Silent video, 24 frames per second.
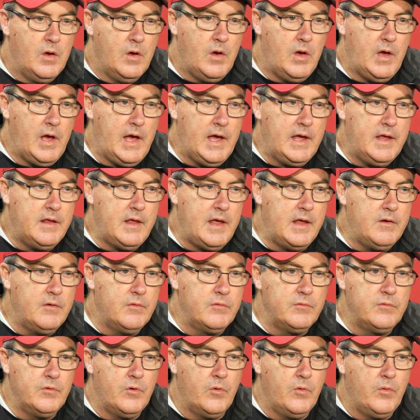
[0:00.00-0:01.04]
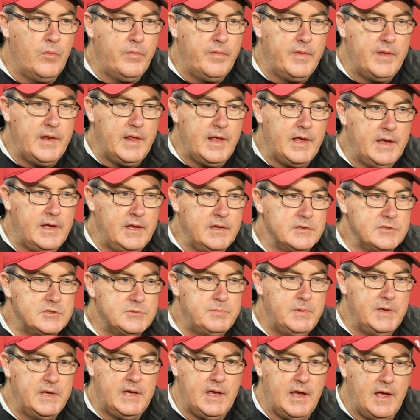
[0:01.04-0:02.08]
I don't know that I can
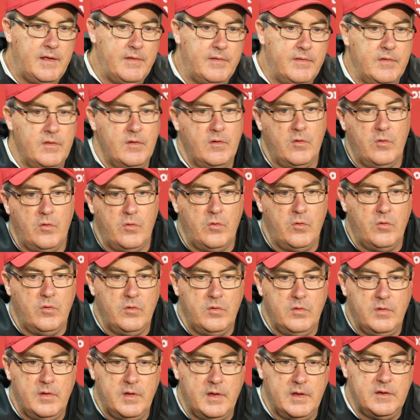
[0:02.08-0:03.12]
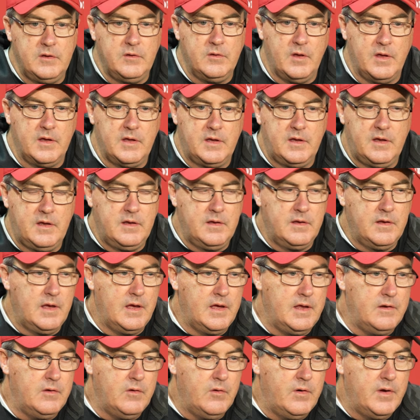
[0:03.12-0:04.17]
speak on the whole. You know,
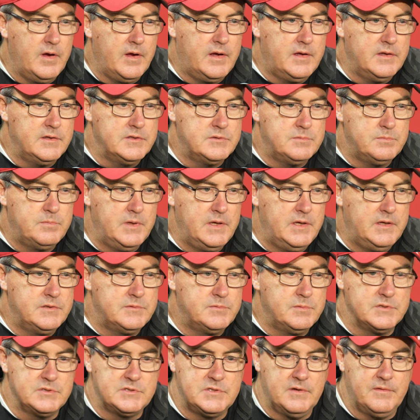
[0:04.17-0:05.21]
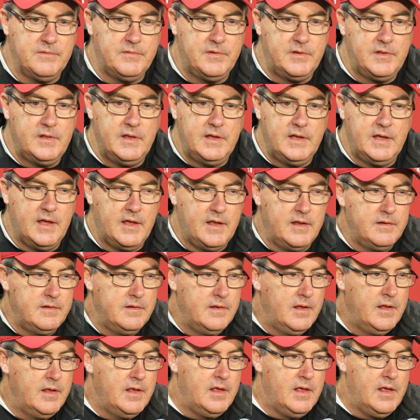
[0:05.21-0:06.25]
I know I can speak specifically
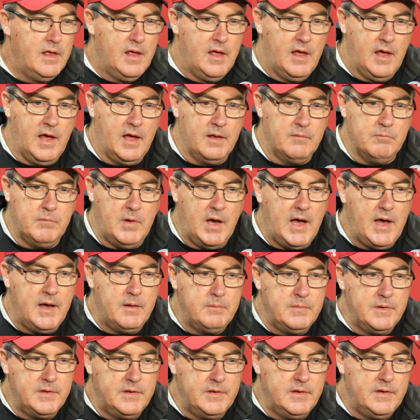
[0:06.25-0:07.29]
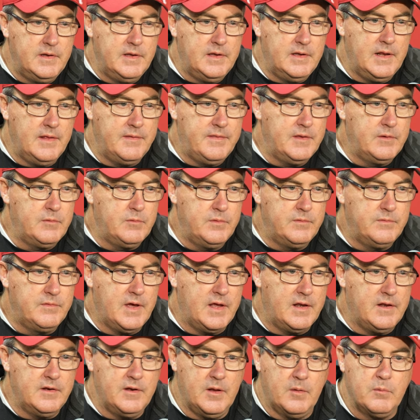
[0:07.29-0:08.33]
on Bob, and I think we've
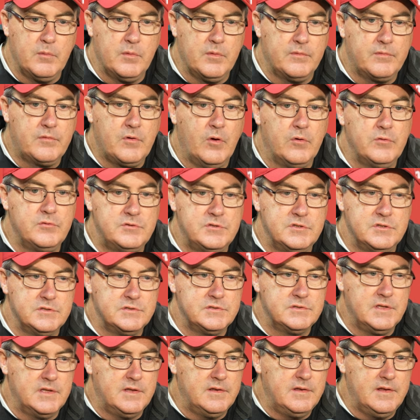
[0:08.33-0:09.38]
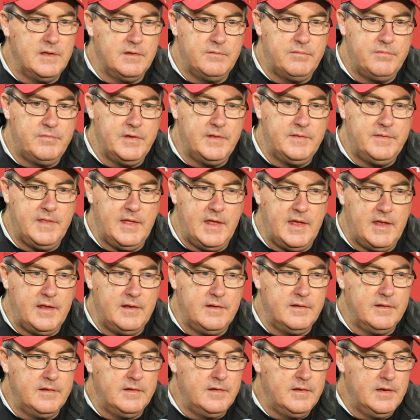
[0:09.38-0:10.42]
got a number of coaches that fit that,
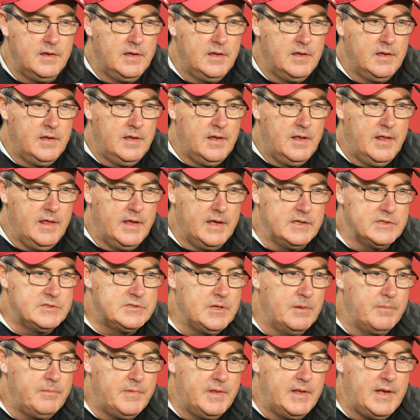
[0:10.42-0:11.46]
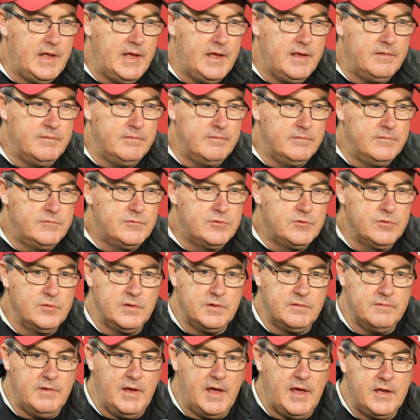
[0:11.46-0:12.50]
and something that I
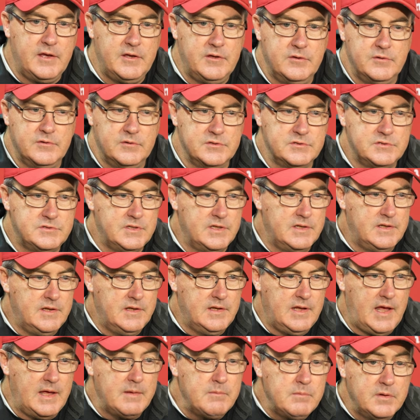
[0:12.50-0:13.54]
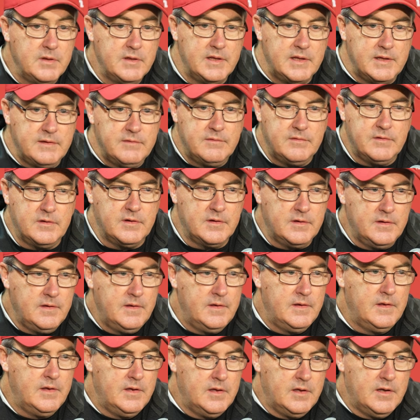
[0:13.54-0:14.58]
truly value is that I believe
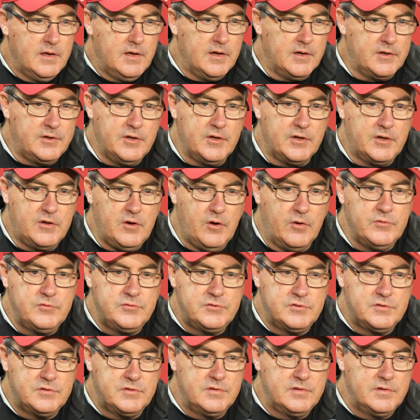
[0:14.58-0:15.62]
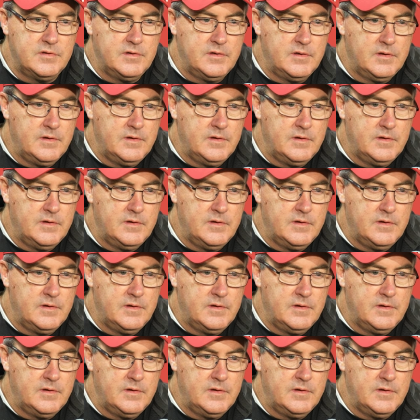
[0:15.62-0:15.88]
a good coach